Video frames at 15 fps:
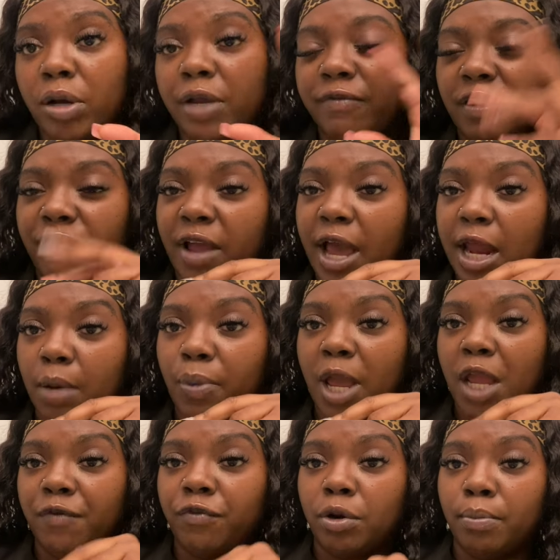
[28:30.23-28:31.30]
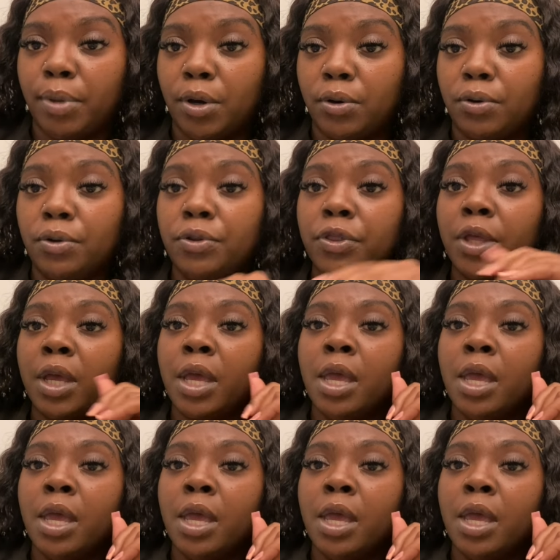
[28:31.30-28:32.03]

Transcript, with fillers: even if I got to pay for both.